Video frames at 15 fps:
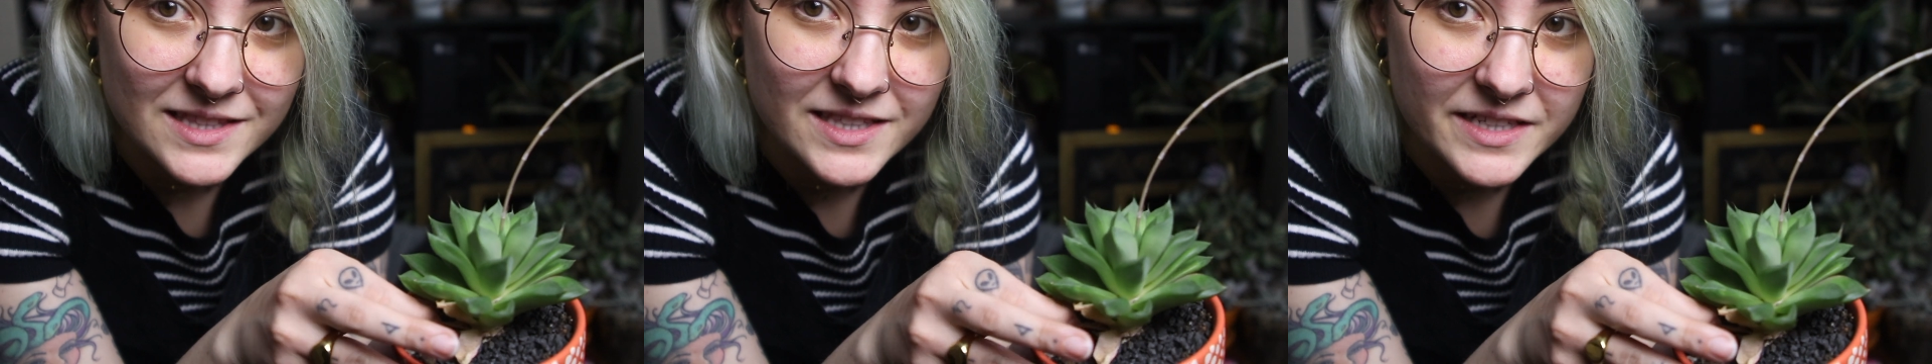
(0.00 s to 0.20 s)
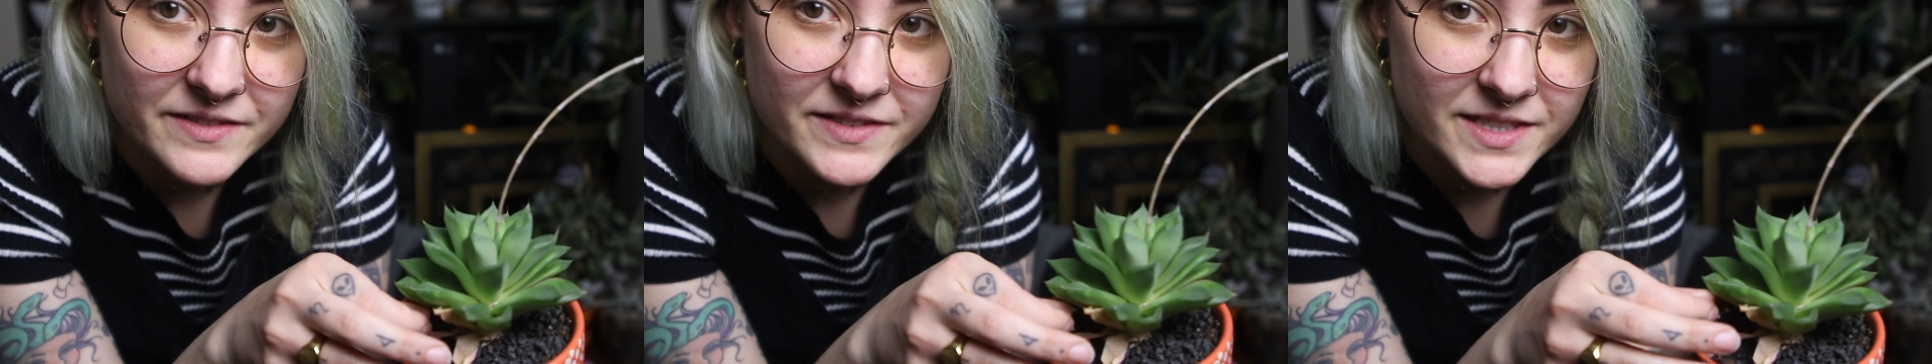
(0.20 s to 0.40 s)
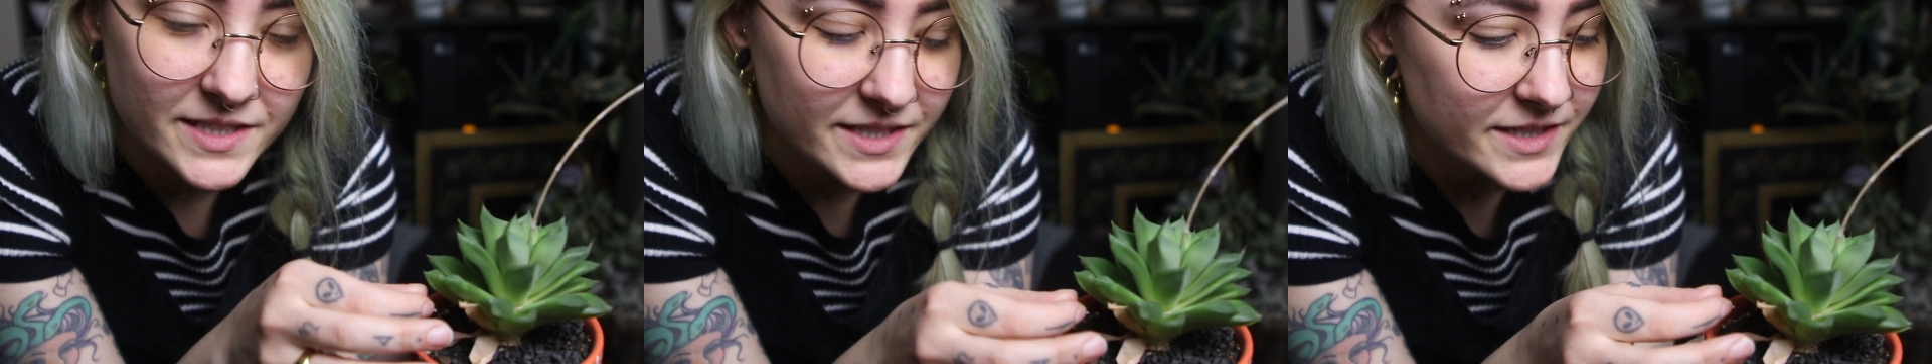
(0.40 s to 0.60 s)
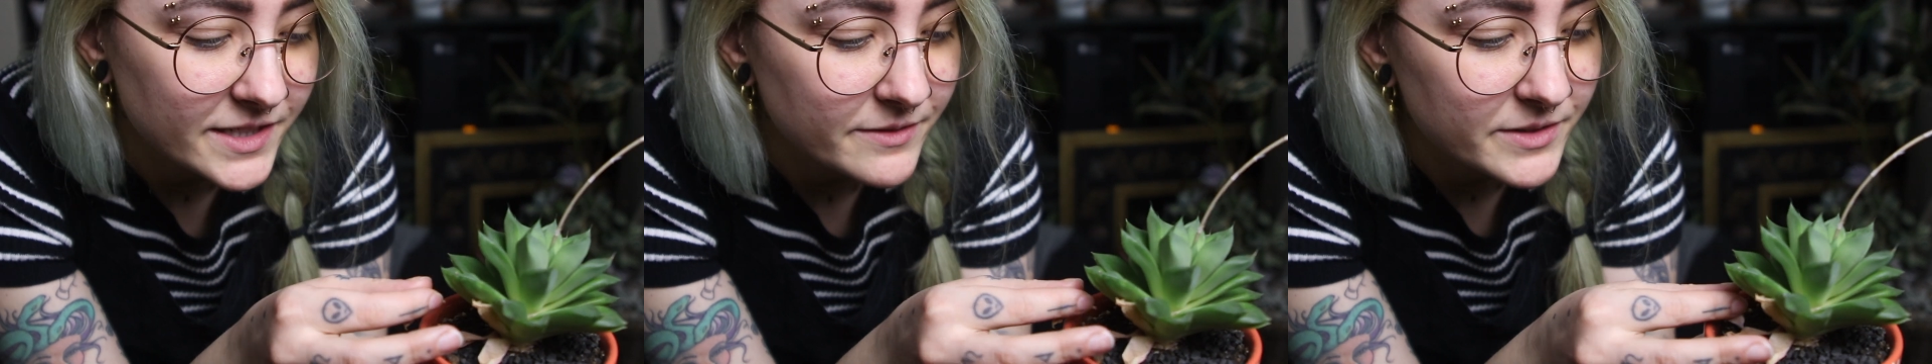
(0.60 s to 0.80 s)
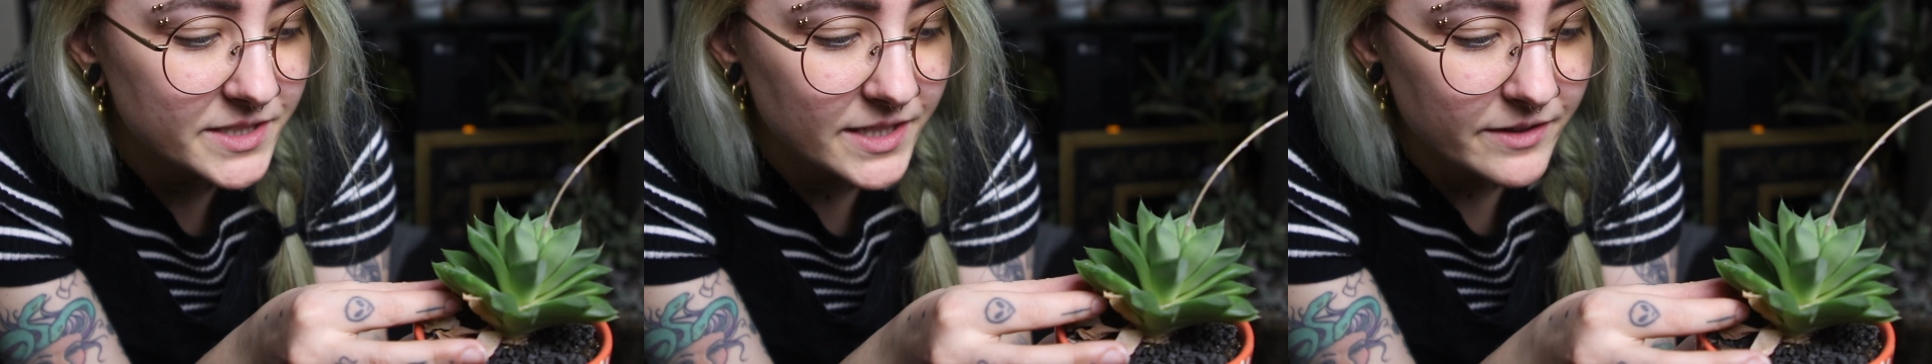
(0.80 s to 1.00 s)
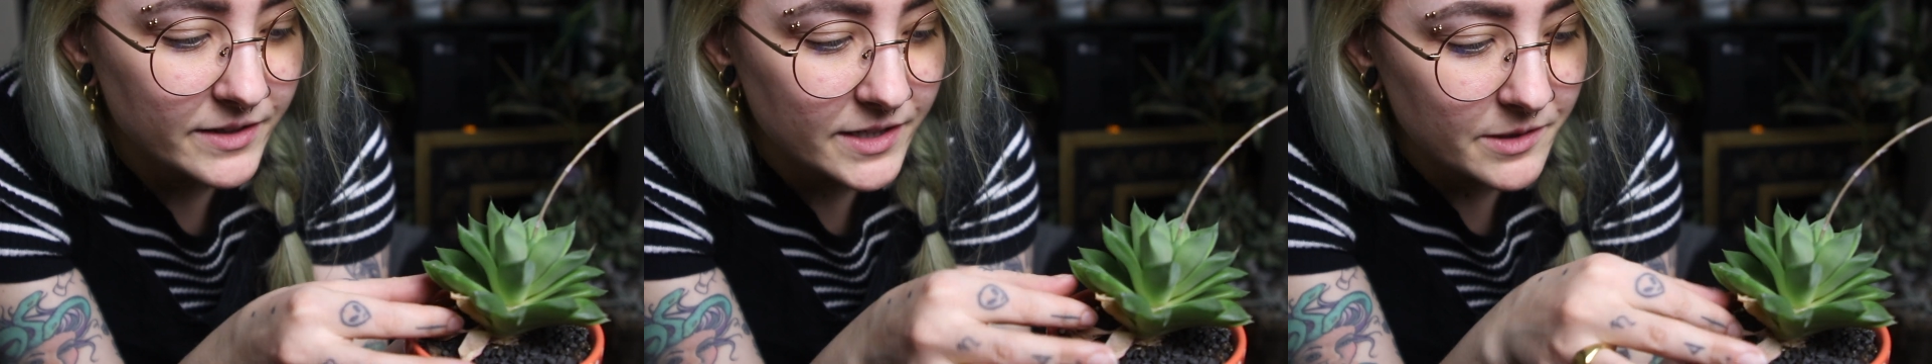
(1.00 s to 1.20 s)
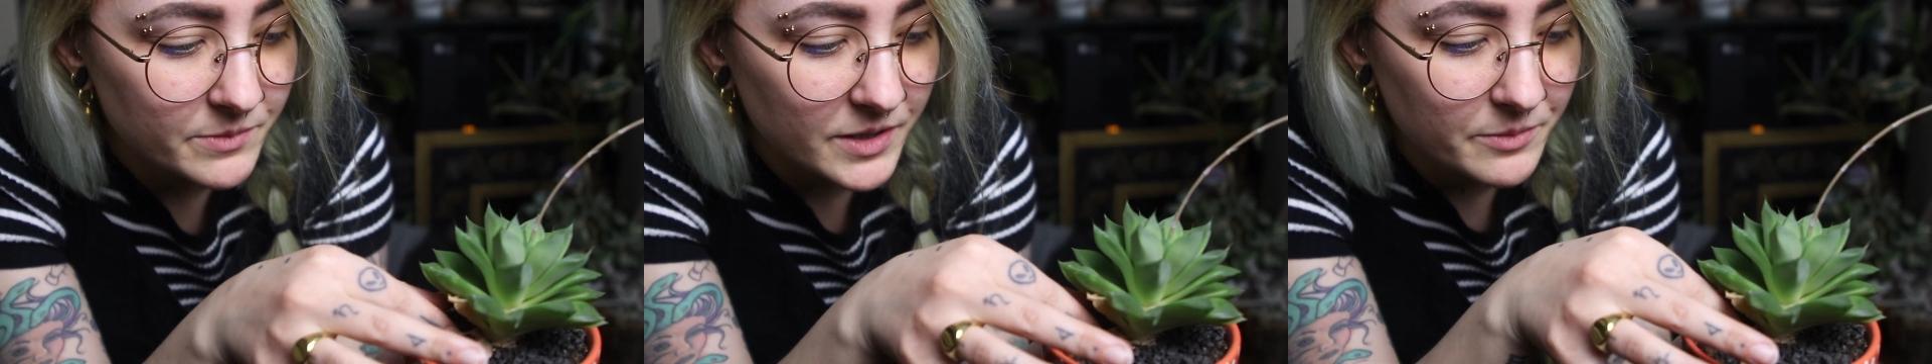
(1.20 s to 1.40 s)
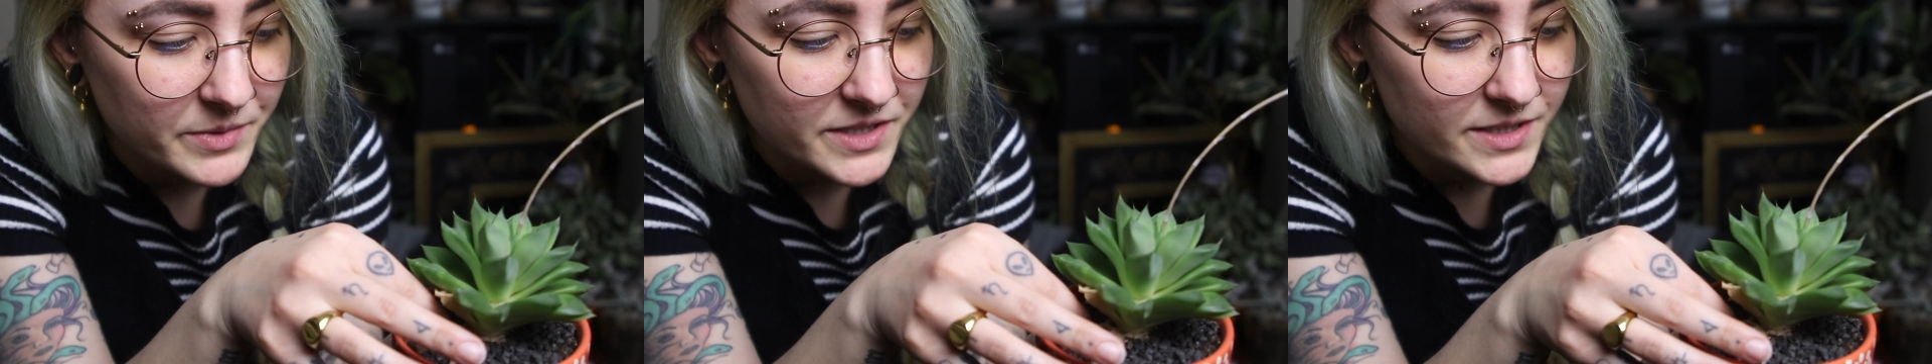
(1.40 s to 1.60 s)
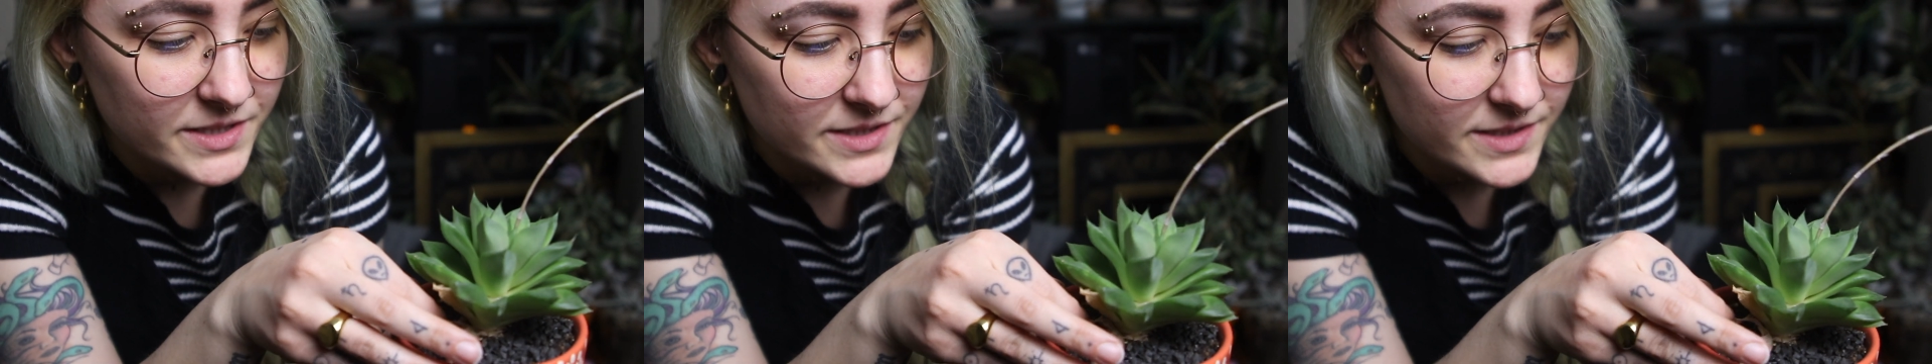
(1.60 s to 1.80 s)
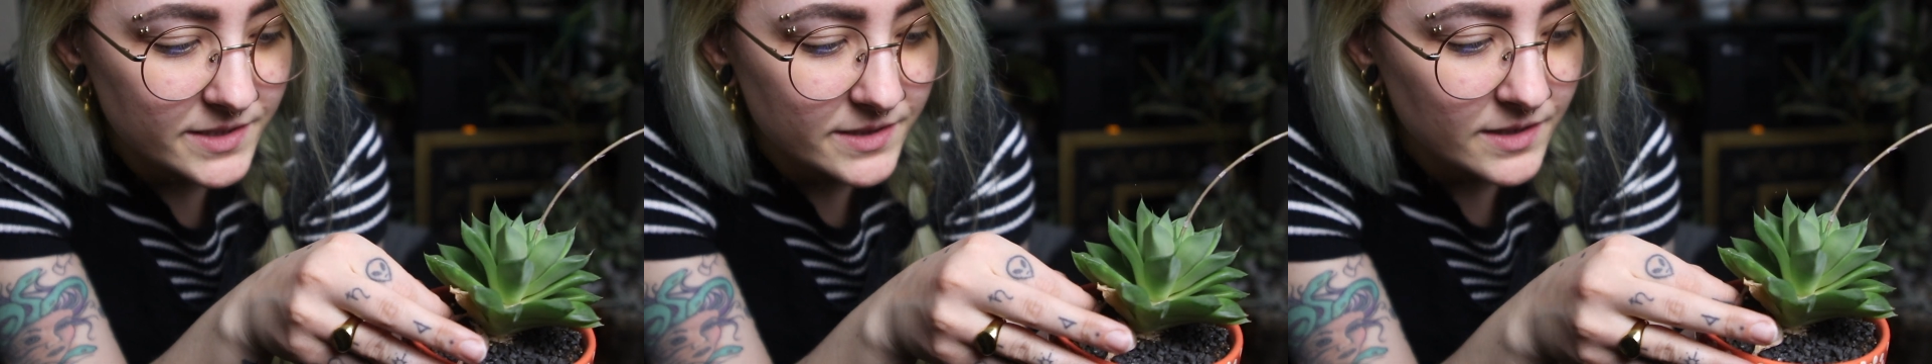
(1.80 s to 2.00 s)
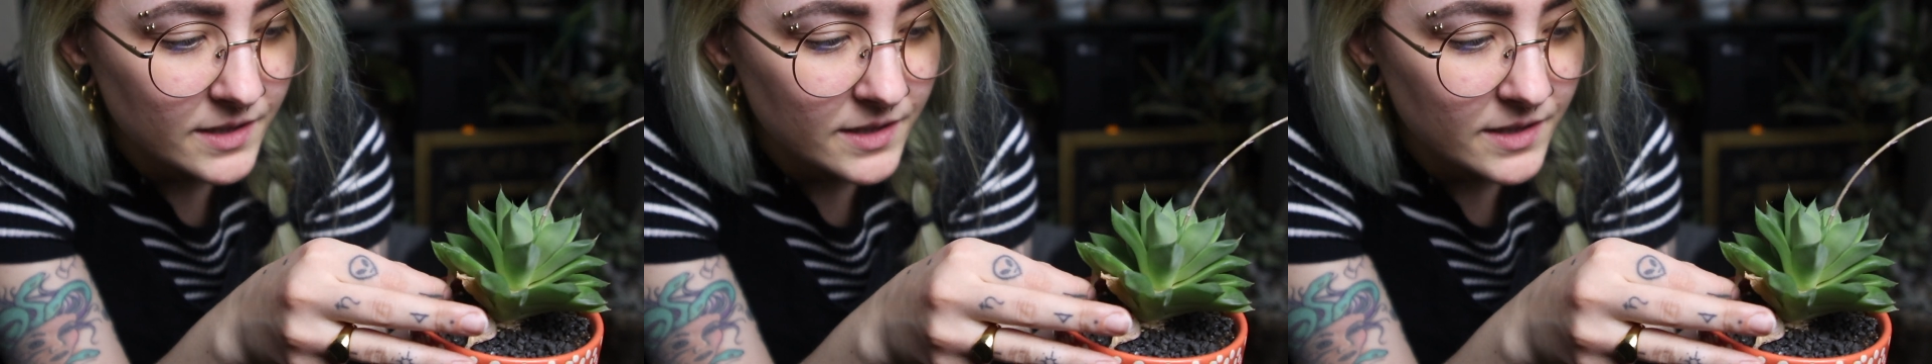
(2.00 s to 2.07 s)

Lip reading: leaves in here, which I recommend, because